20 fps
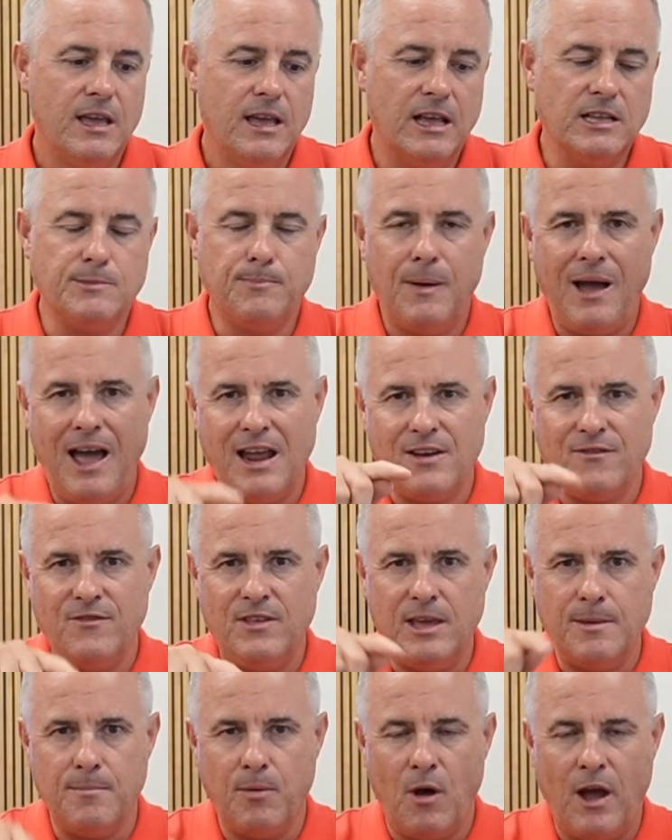It's part of
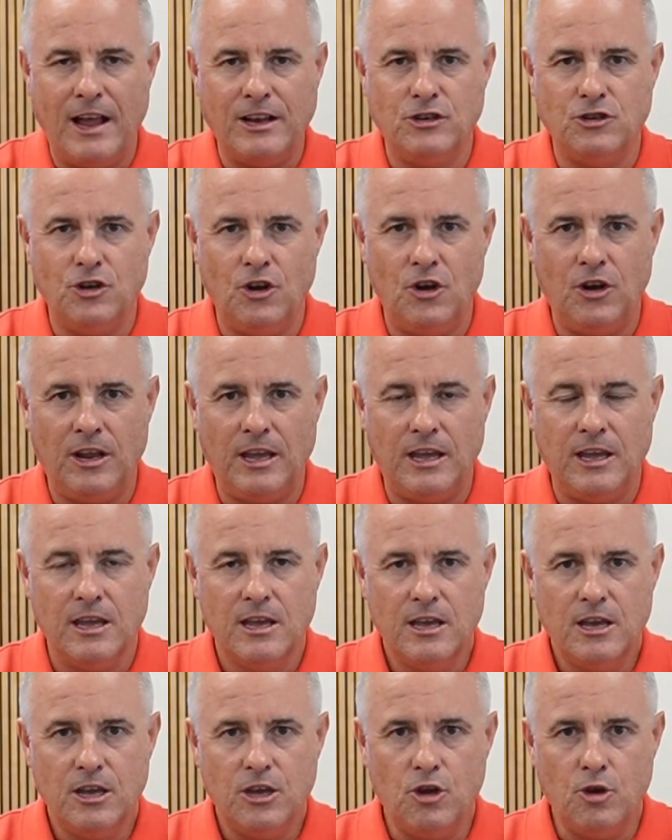their buying journey.
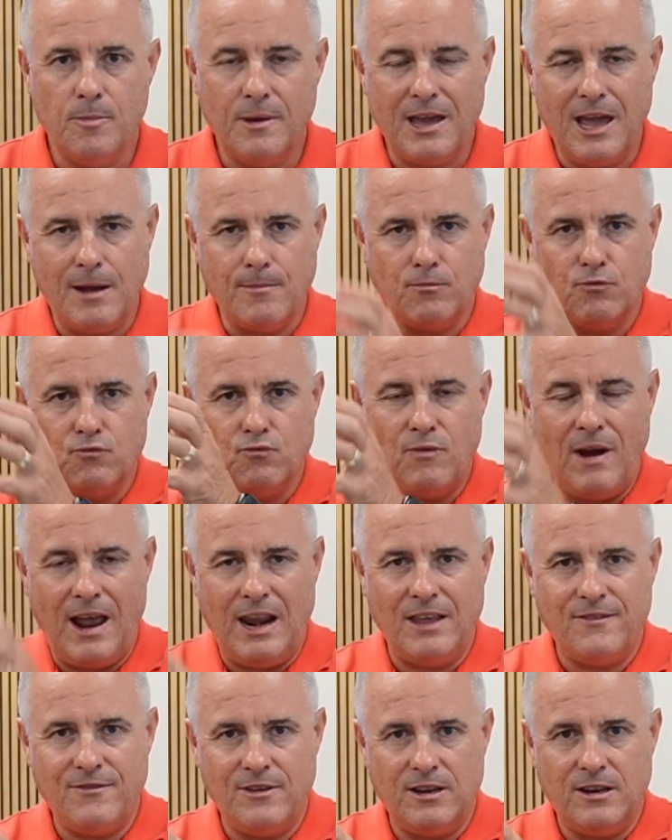You become
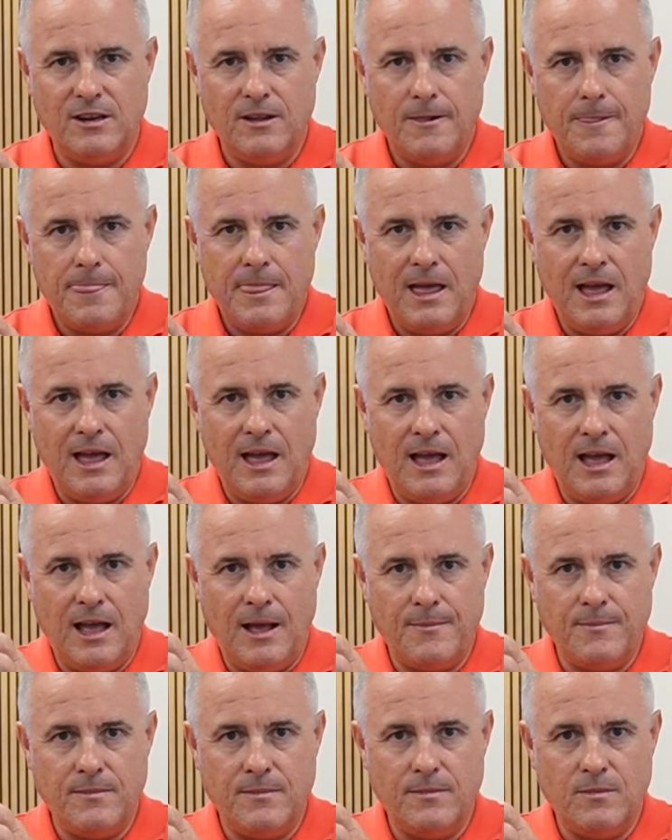relevant
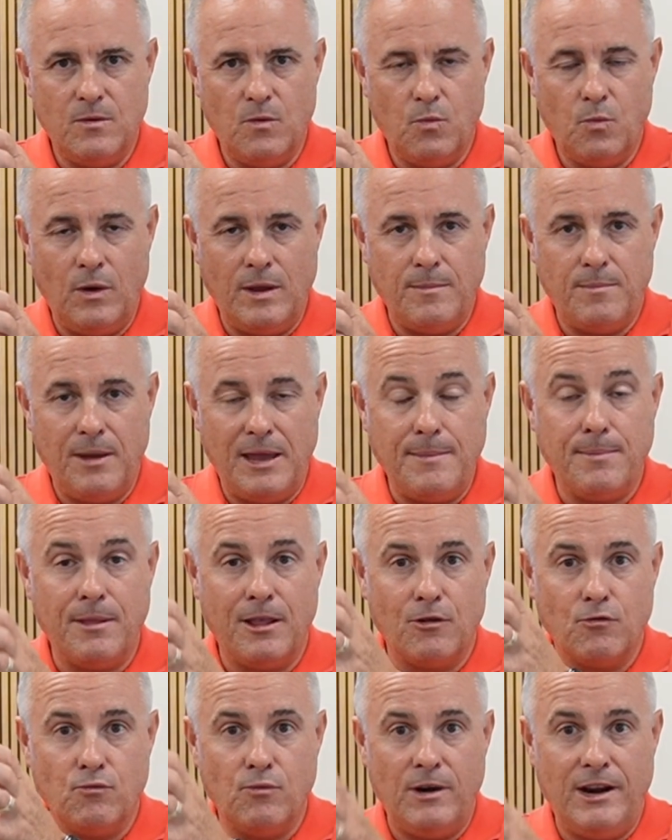when people
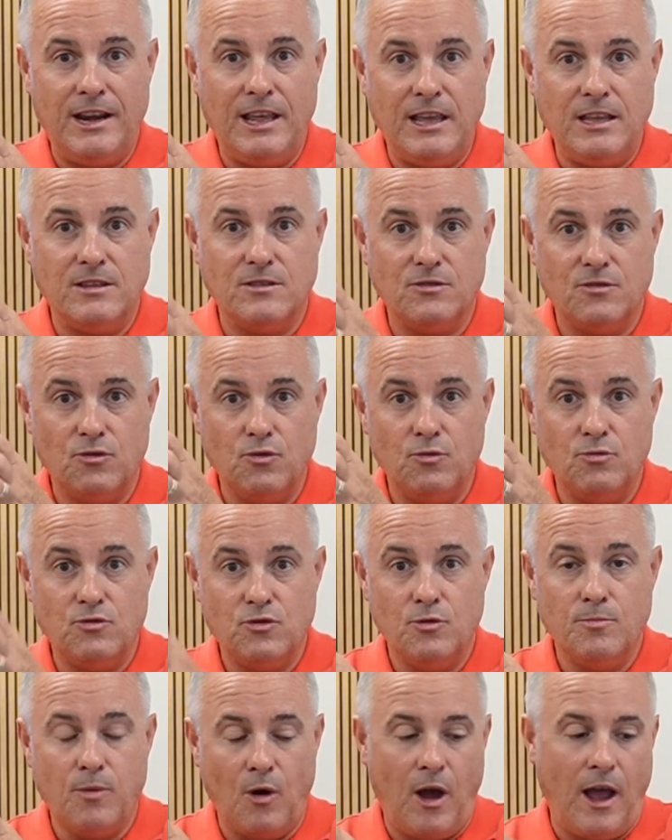are ready
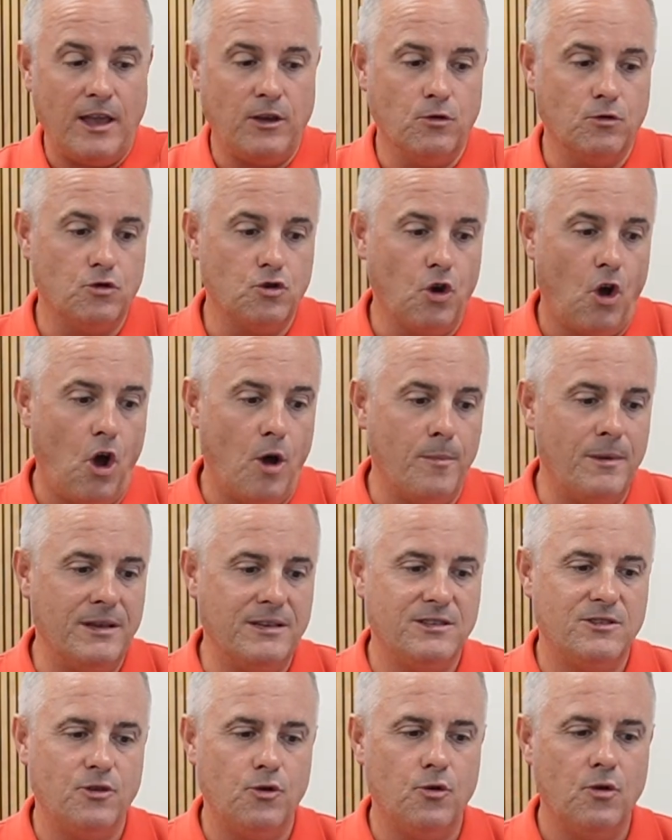to buy. Your job
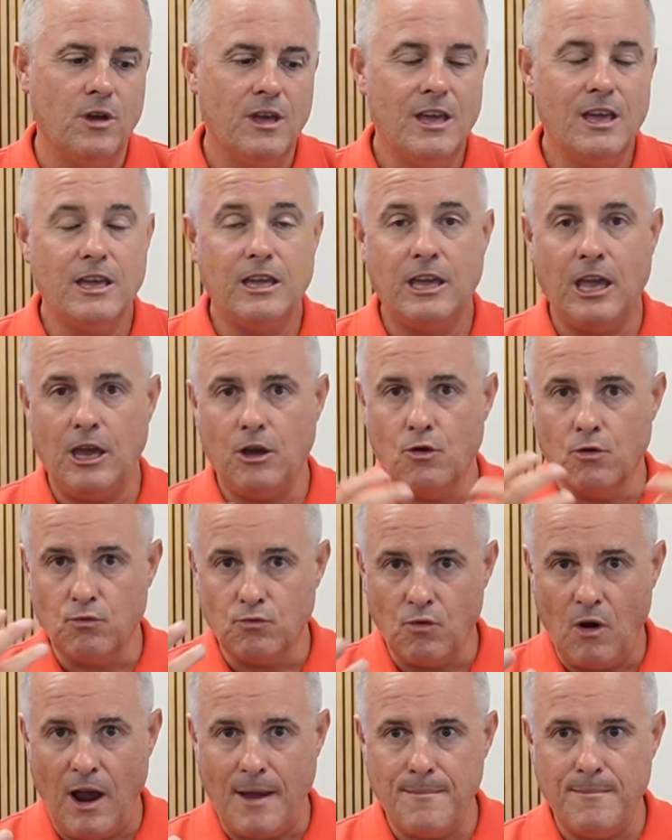is to get your
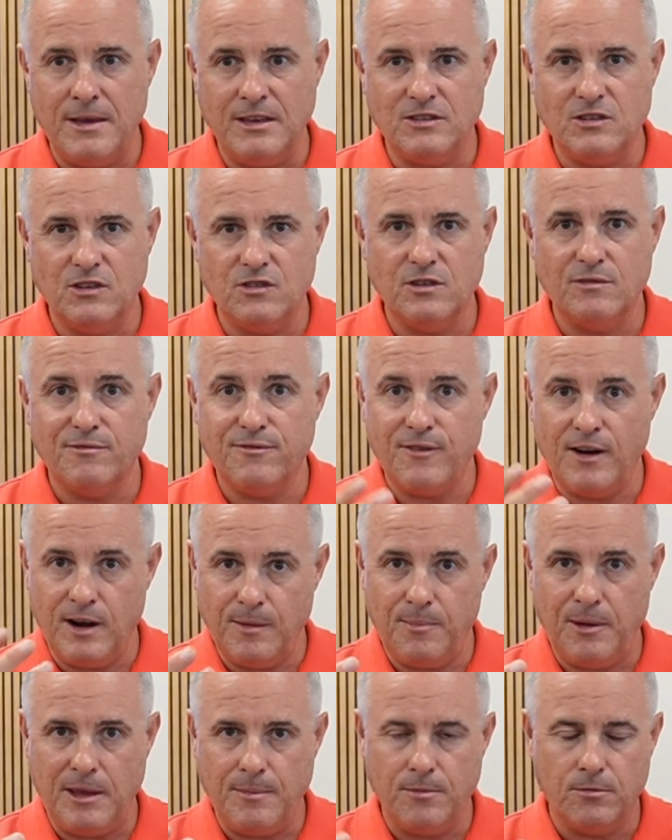right message in front
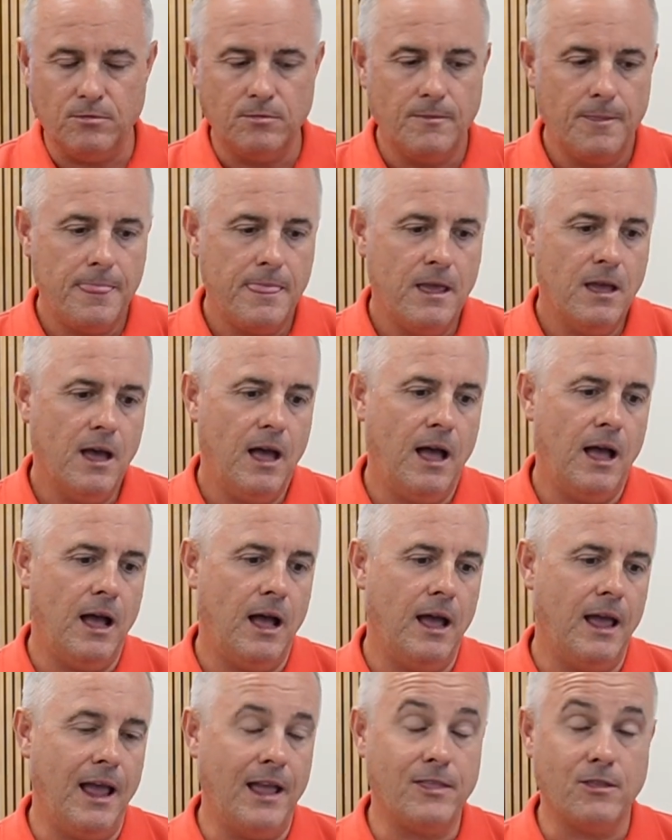of people,
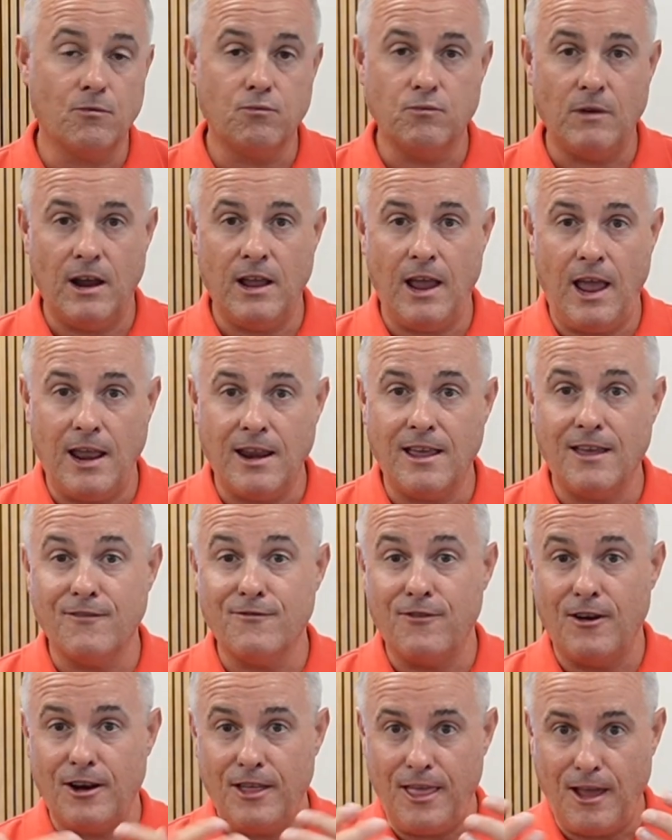and in
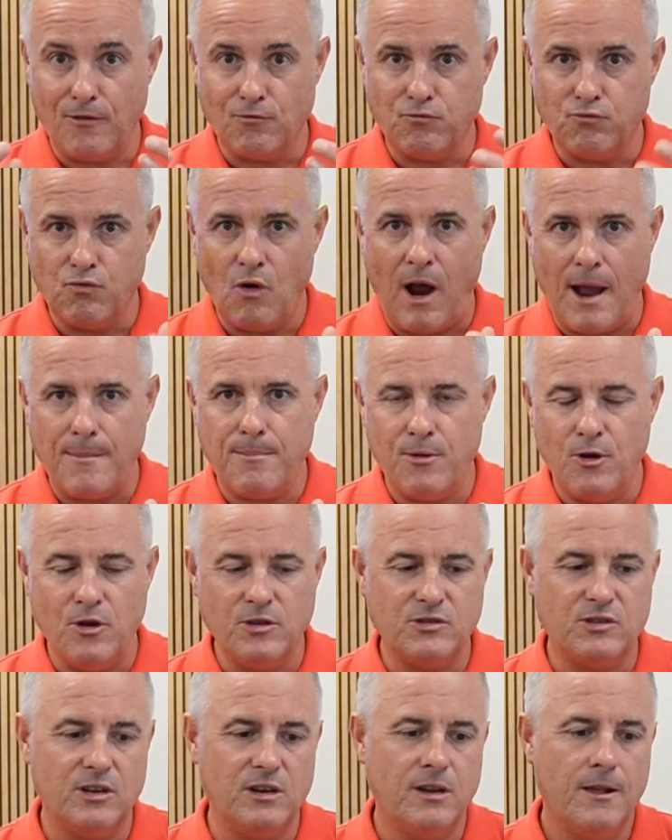front of that right
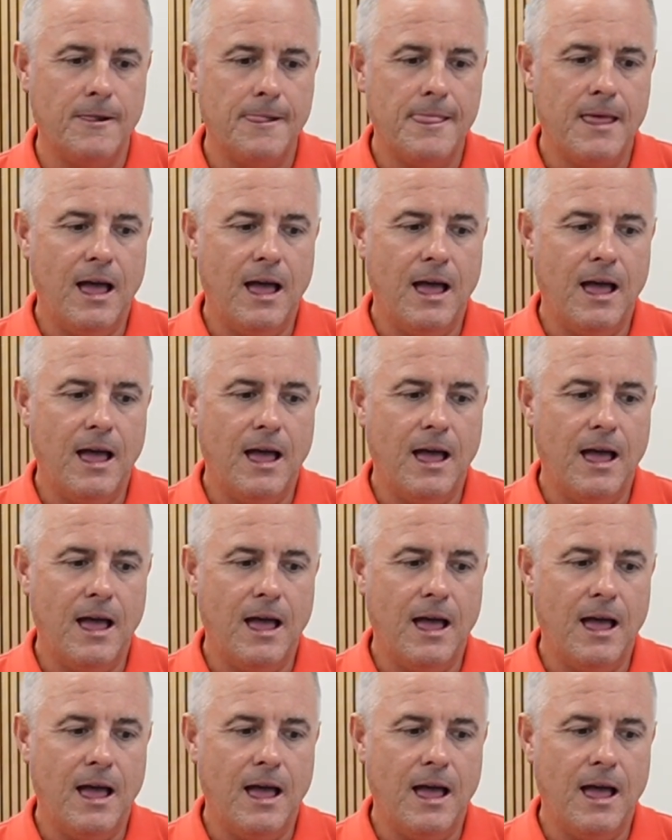person.